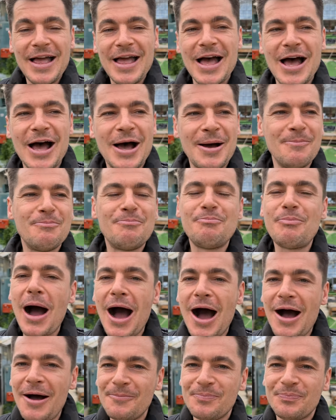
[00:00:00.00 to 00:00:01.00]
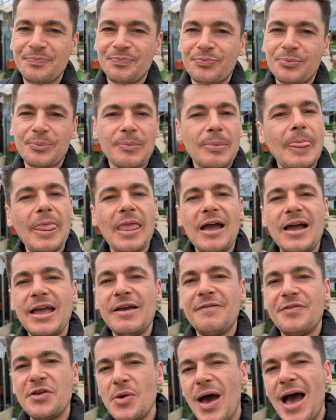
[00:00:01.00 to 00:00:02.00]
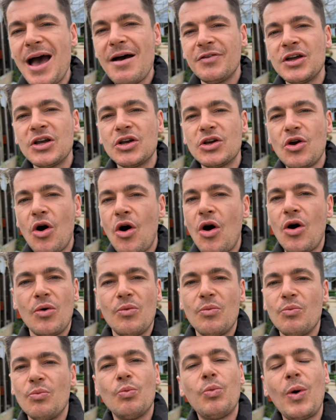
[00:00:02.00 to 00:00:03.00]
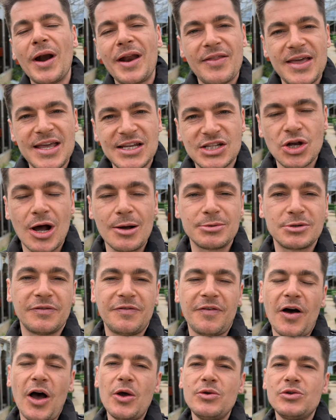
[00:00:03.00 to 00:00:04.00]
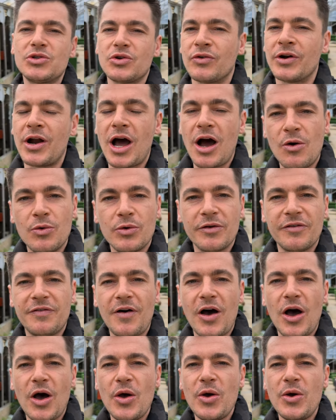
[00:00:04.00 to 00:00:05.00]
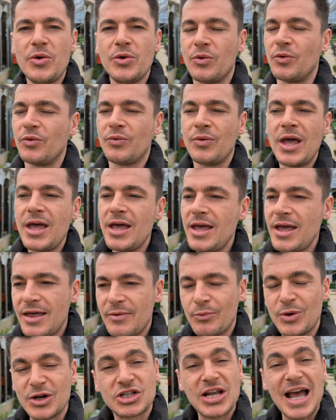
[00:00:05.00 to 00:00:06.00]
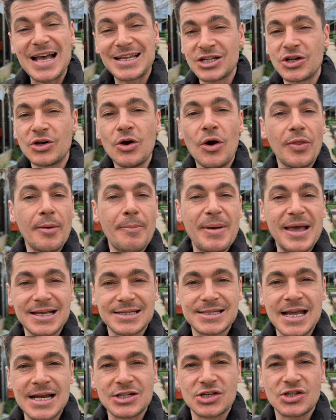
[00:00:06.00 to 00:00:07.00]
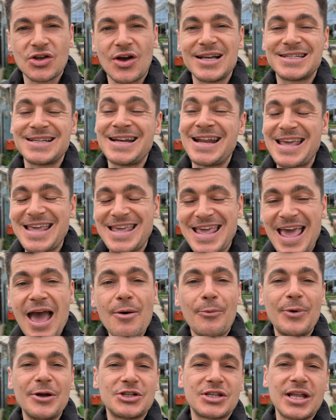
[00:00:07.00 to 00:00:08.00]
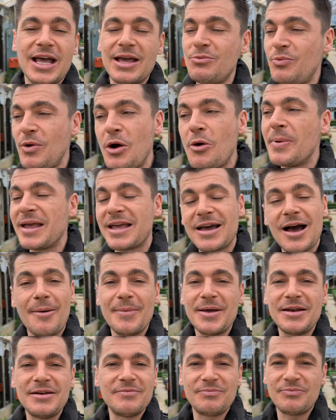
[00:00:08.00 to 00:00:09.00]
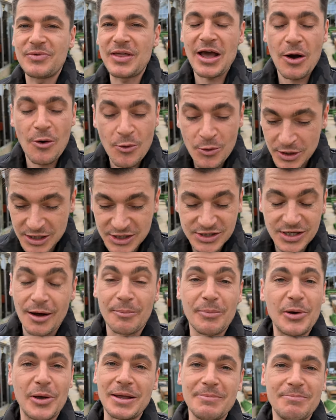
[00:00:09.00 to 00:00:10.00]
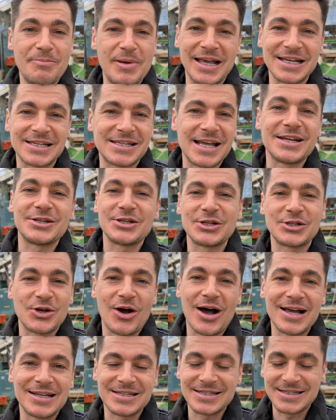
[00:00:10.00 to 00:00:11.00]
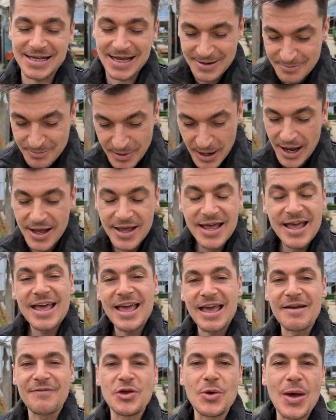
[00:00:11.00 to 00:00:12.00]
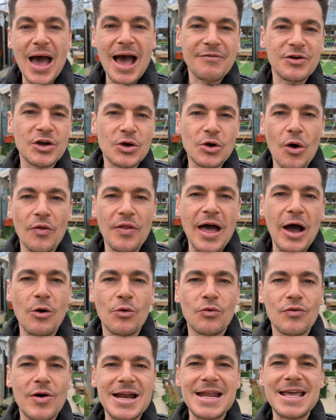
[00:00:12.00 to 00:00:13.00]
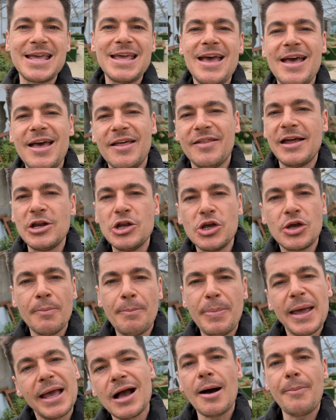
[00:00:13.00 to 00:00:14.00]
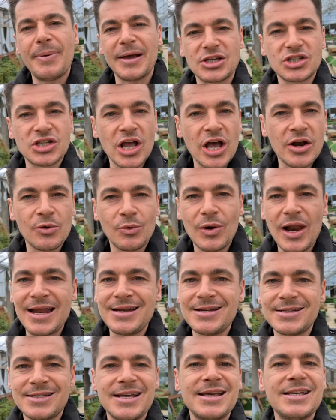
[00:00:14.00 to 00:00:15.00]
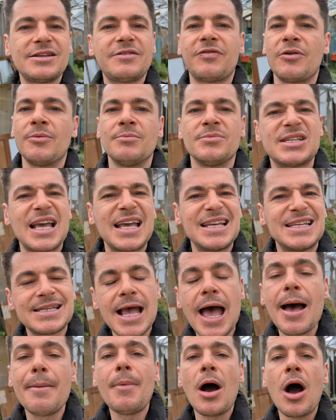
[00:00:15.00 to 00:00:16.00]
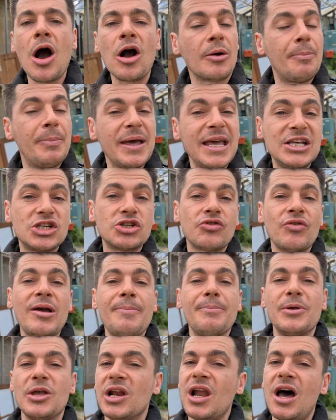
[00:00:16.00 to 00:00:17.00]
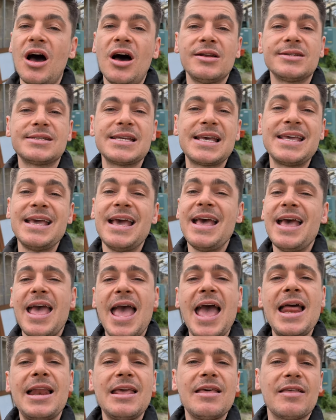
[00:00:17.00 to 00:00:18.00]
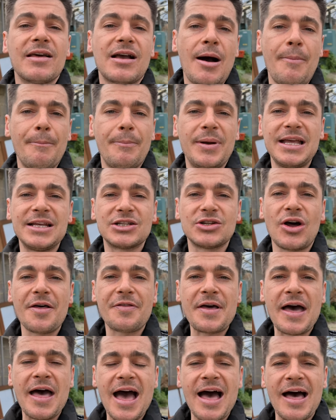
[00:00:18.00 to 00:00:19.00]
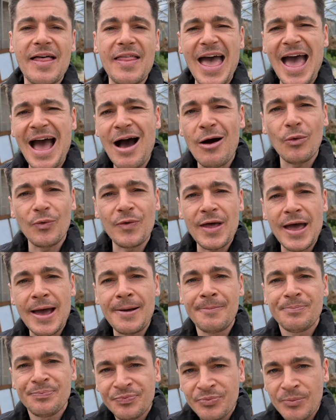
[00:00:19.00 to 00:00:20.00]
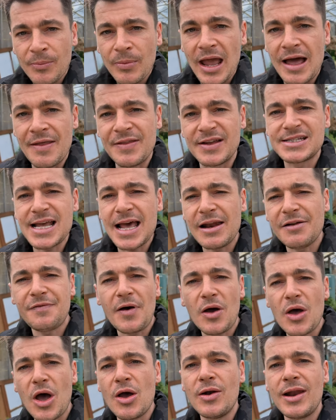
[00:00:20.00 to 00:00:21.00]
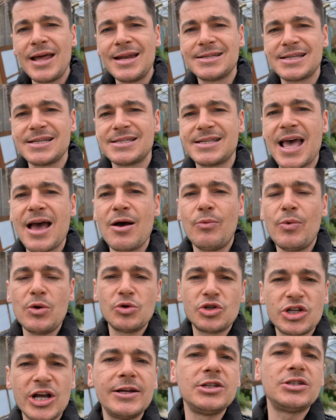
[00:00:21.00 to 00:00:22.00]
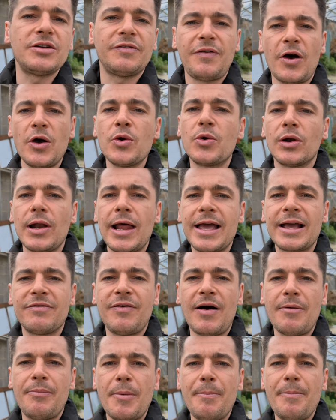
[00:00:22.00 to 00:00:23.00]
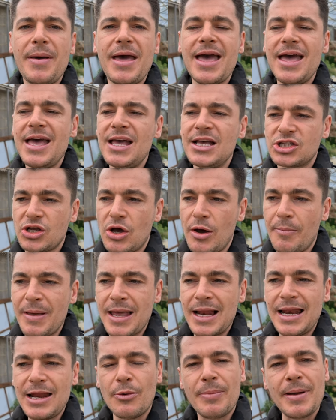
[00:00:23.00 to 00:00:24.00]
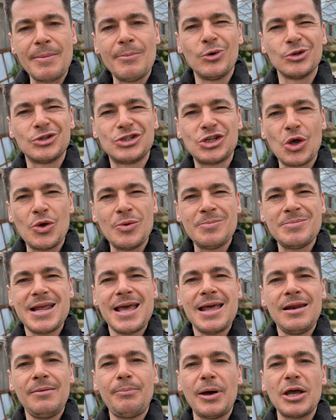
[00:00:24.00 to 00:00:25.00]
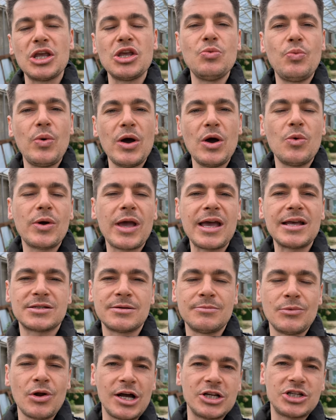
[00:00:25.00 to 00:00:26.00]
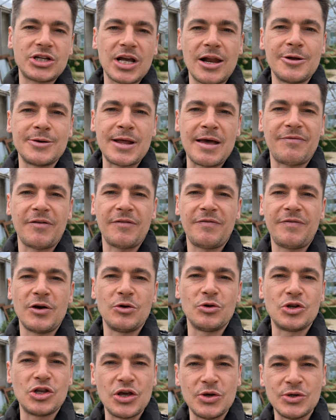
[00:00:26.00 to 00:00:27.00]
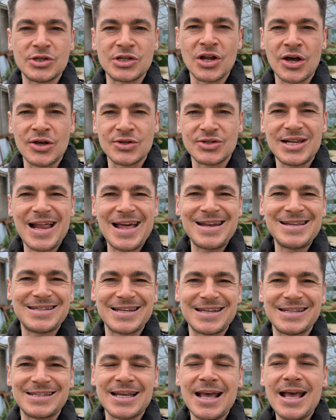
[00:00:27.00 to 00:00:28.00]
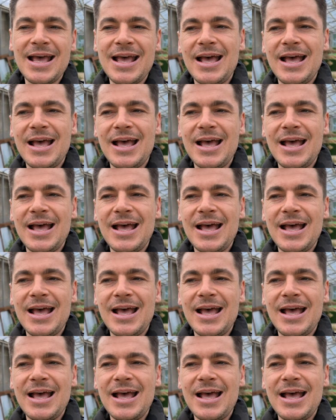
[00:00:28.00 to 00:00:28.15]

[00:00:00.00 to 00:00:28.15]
Um, but if you haven't got one of these types of phones or an older phone or which hasn't got the bigger sensor size in it yet, which they will be coming, they're all gonna start putting bigger sensor sizes in, but if you haven't got that already, then you can pick up external lenses from, say, Sandmarc, Beastgrip, Ulanzi, any of the companies like that out there and the telephoto lenses there will change the focal length up a bit so it'll be a little bit more zoomed in but you will get some nice shallow depth of field using those lenses.